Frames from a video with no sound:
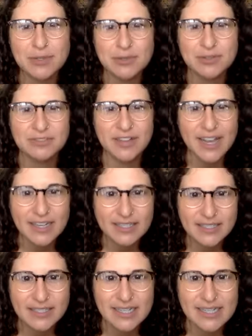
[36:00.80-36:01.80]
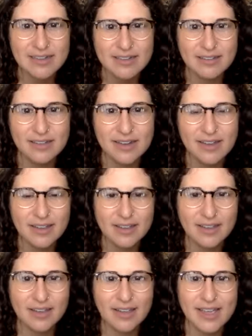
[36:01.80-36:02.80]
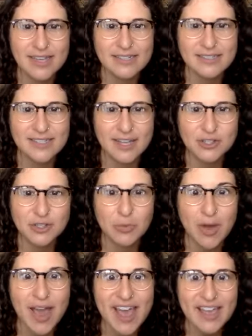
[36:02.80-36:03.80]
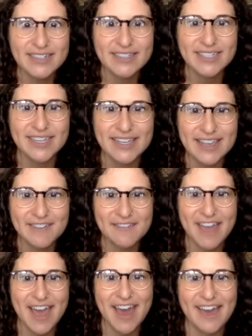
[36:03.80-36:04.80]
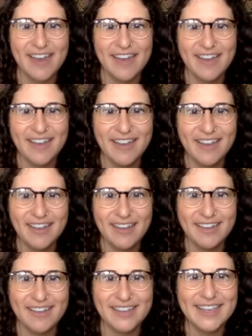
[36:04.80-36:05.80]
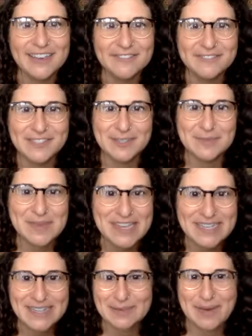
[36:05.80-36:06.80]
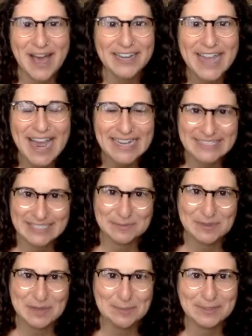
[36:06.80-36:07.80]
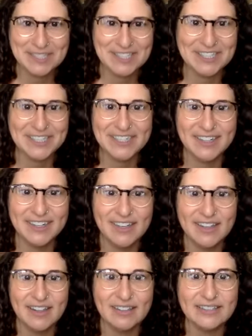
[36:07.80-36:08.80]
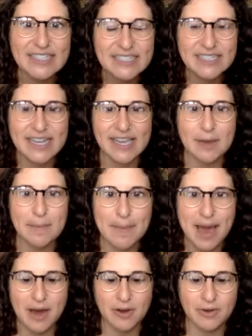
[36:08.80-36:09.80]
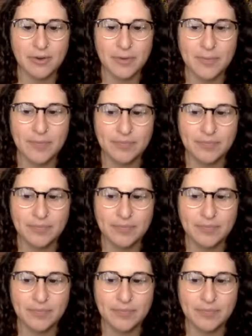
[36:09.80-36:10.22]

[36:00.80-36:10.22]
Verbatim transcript: to reflect in in such a way and to give that gift to me and the podcast and people here listening about